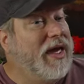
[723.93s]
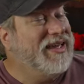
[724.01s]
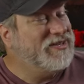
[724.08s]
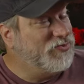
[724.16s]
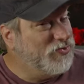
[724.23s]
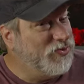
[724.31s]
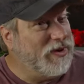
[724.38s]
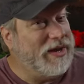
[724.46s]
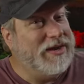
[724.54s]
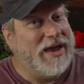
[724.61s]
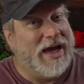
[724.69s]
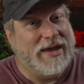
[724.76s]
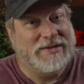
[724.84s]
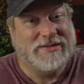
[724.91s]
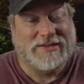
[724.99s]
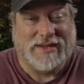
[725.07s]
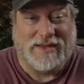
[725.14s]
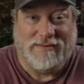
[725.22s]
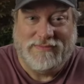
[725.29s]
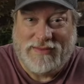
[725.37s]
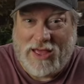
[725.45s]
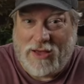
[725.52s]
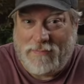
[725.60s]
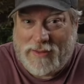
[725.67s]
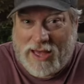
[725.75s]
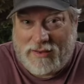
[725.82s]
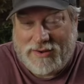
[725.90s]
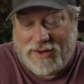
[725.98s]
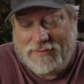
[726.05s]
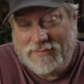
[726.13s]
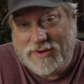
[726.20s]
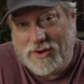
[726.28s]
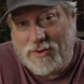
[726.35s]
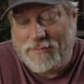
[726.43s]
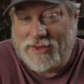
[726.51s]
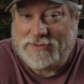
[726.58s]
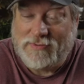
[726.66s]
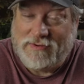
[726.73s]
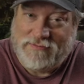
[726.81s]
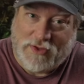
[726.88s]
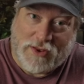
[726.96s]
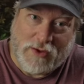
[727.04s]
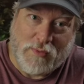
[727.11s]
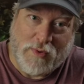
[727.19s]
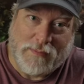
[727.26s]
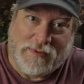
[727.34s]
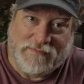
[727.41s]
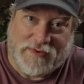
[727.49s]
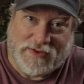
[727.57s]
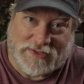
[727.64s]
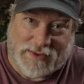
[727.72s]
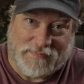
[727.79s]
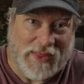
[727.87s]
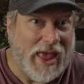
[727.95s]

It's really nice to help out, and you know, it makes me feel all warm and fuzzy.